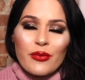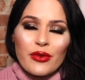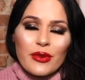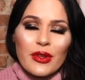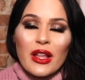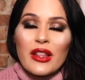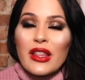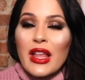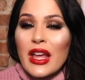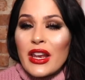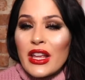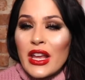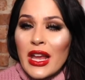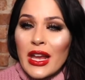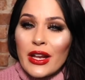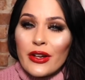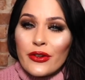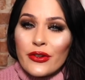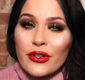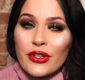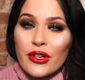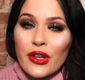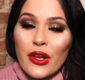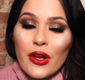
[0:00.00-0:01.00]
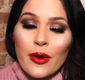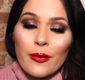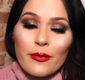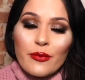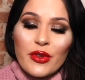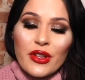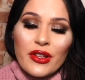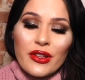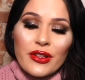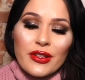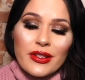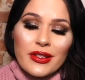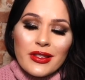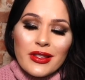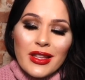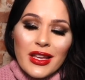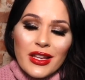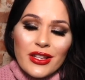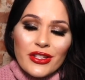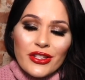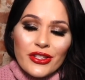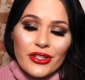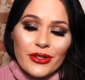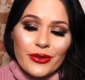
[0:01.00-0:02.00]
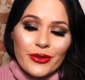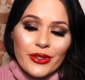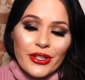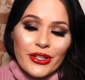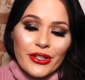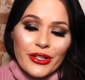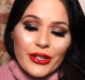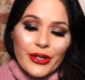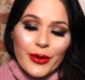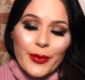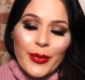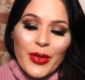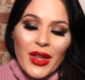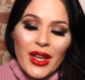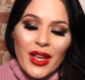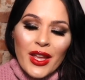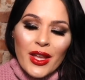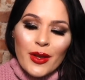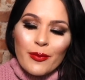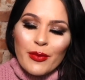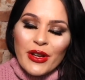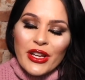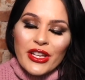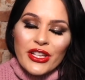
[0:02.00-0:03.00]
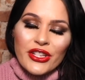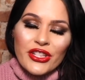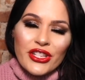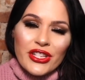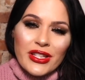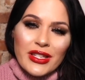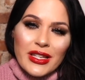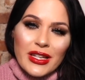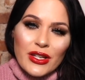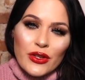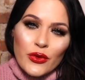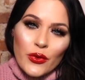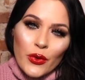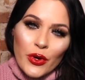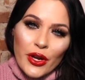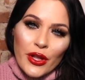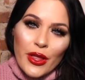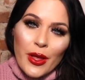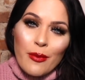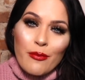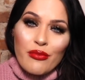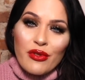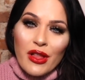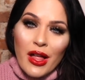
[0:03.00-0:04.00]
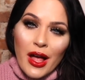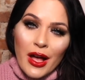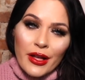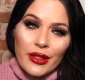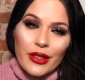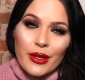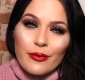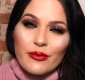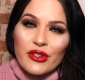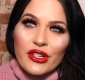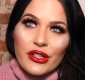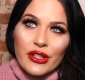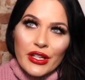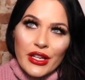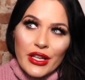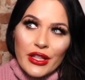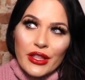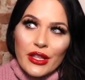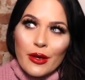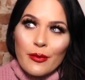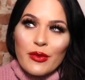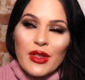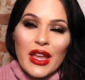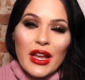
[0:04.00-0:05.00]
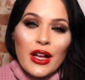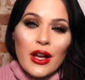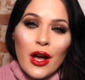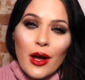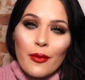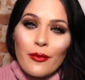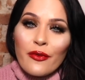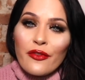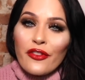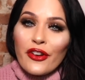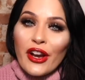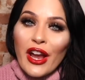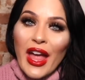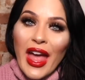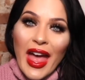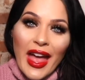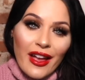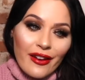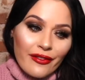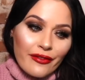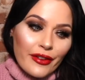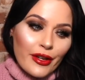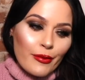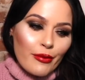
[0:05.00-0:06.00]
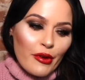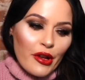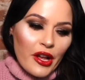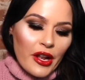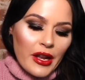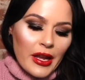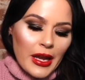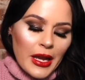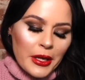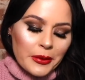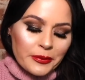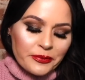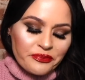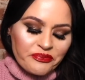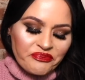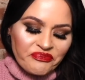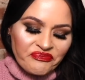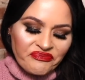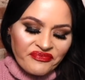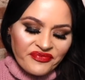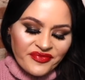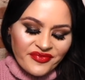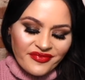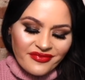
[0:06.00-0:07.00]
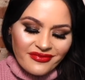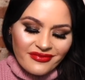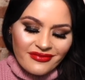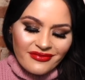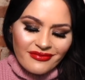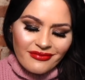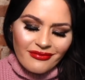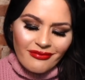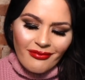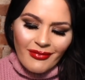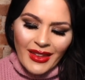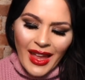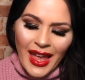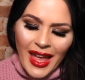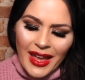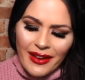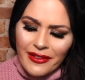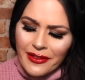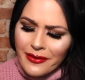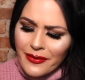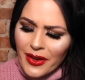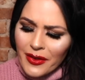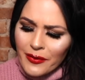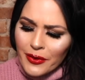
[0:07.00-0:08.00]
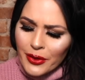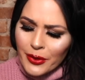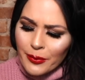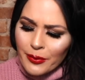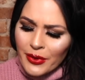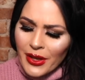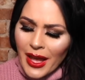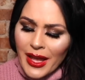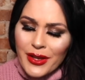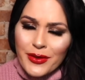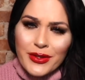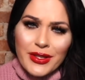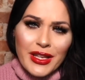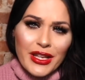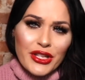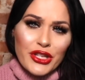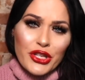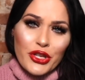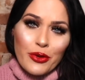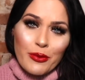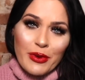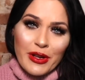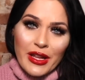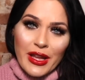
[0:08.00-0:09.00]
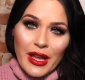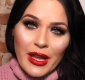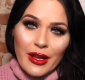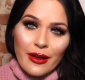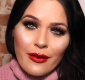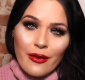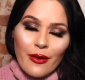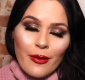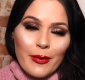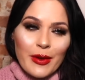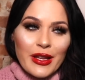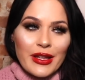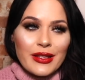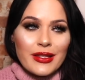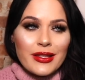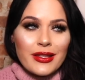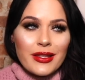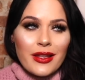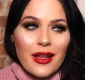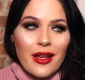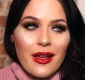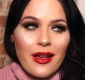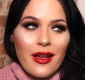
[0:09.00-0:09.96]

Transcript: A lot of haters come because they do, you know. But you just ignore them, block them, delete them. They come for everybody. I remember I used to get so many hate comments